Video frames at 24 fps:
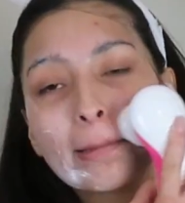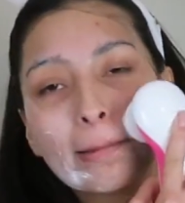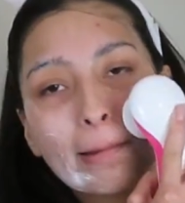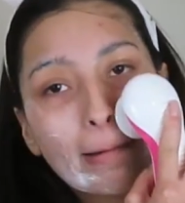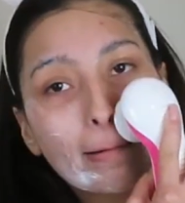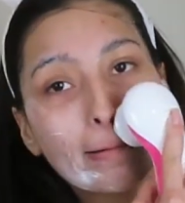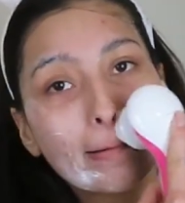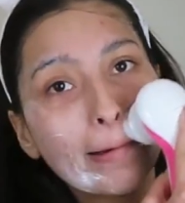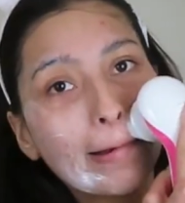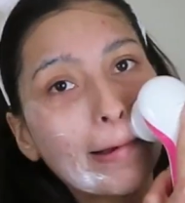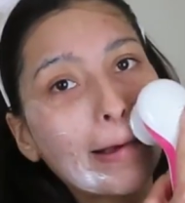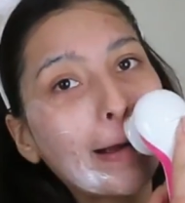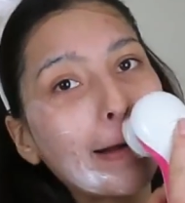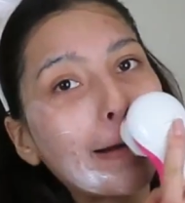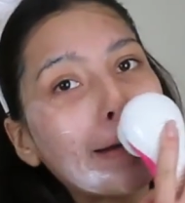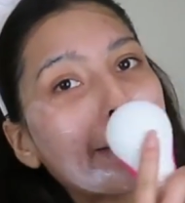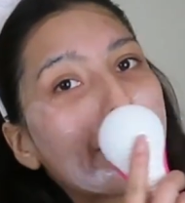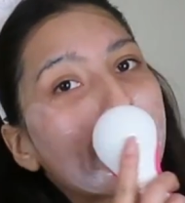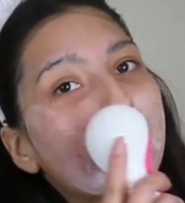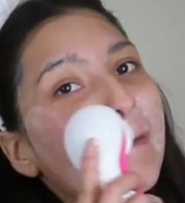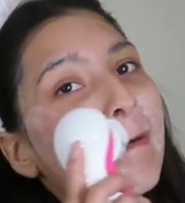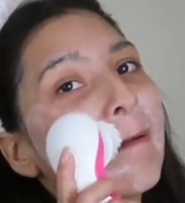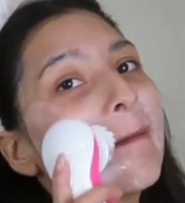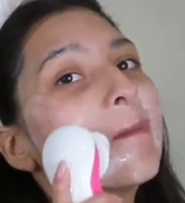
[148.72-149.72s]
So if you guys
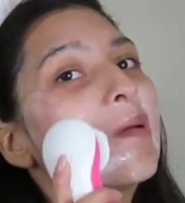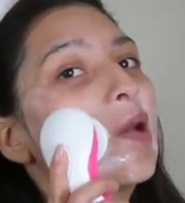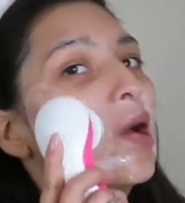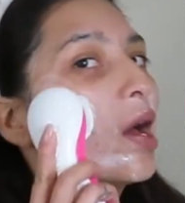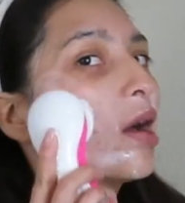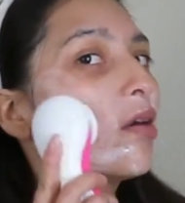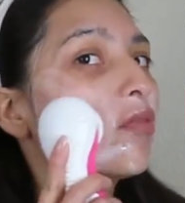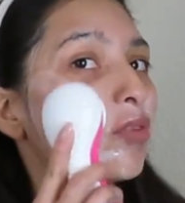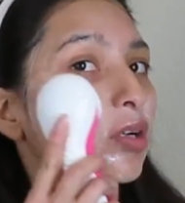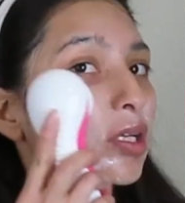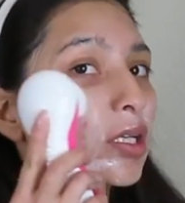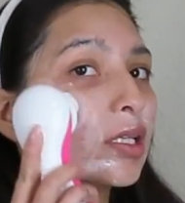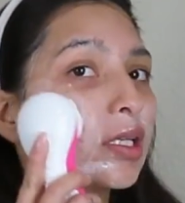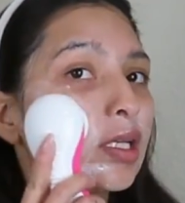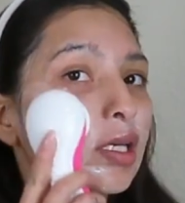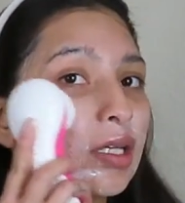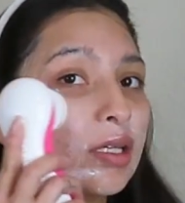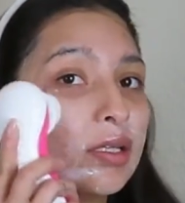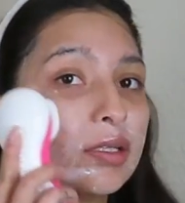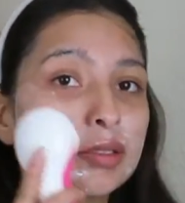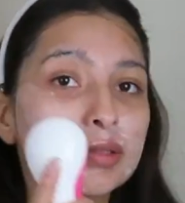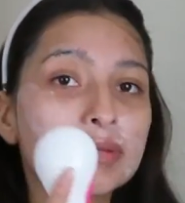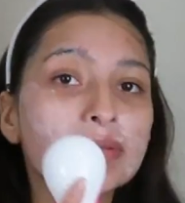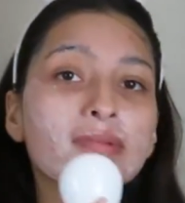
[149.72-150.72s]
don't have one of
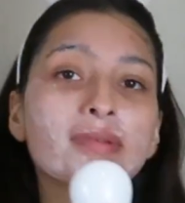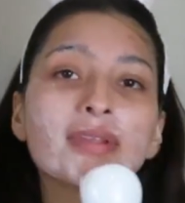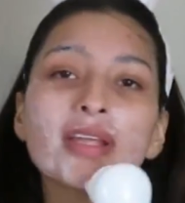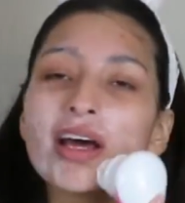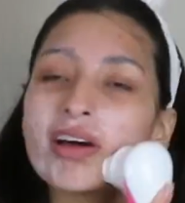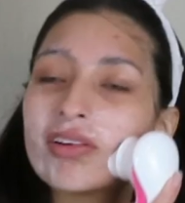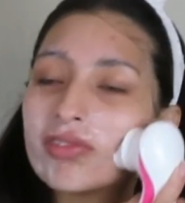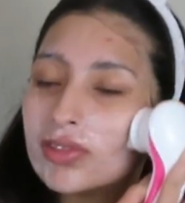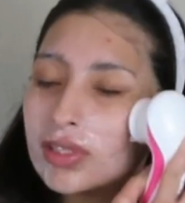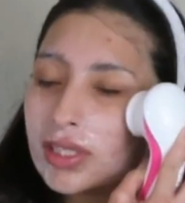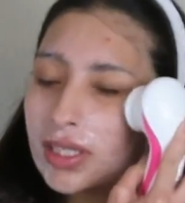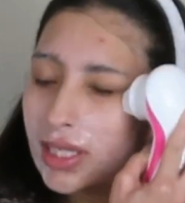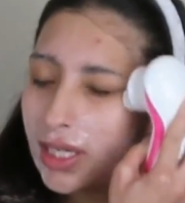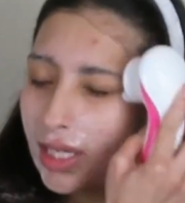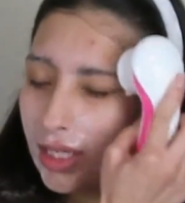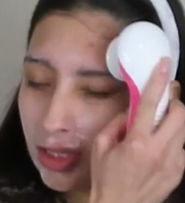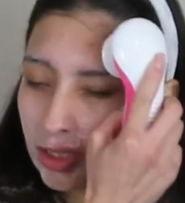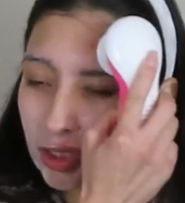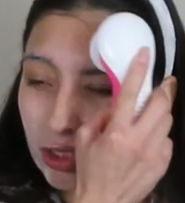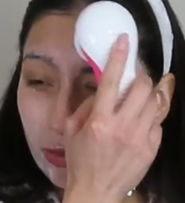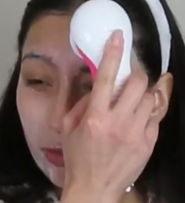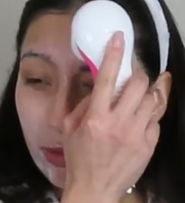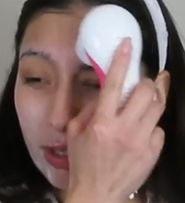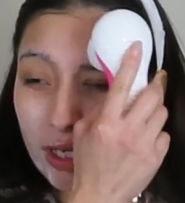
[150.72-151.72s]
these, definitely
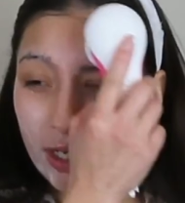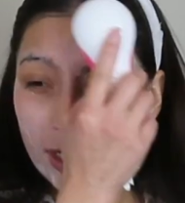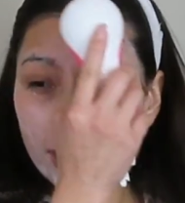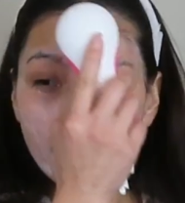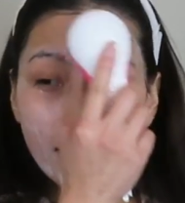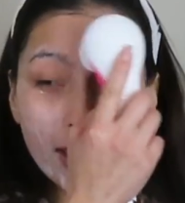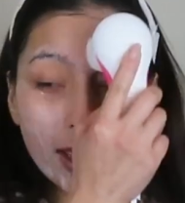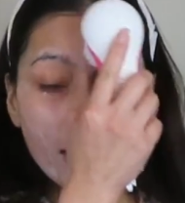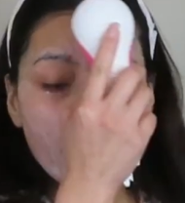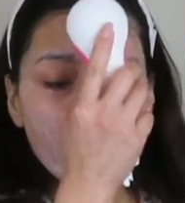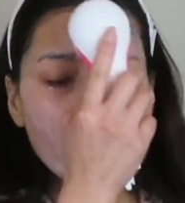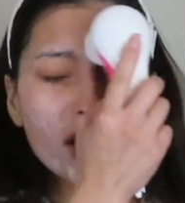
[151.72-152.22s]
get you one.